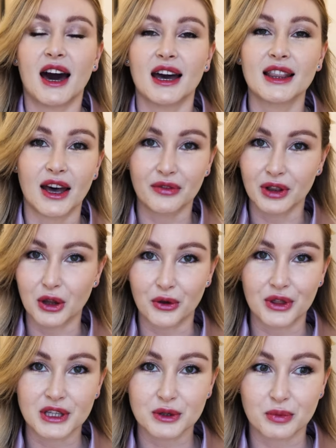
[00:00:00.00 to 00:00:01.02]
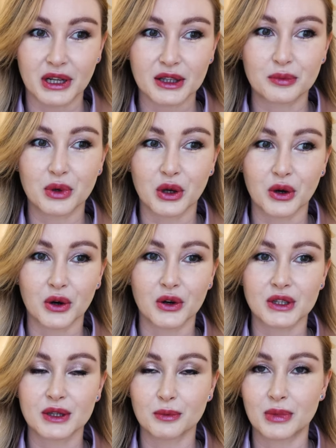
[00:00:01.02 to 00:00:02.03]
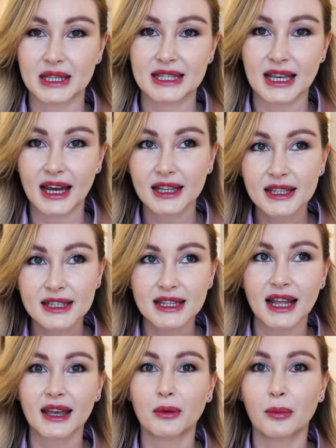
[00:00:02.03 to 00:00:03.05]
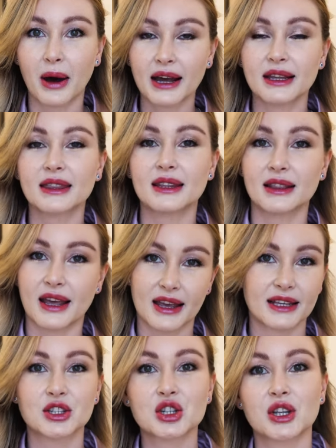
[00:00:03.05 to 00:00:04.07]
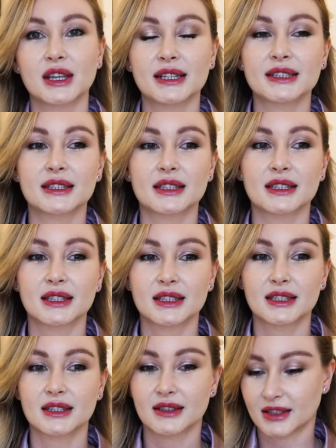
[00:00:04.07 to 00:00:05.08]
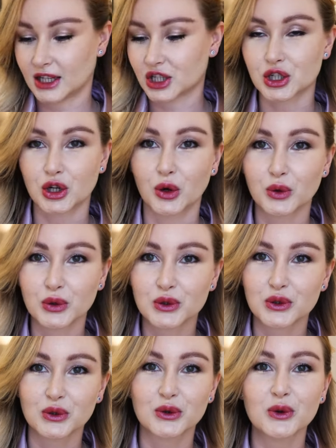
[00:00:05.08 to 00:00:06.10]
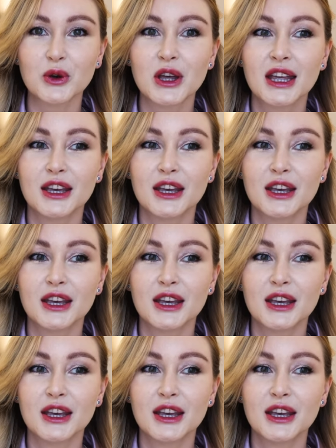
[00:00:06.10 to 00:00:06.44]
I love a lot this brand, because besides like buying the luggage that I just shown to you,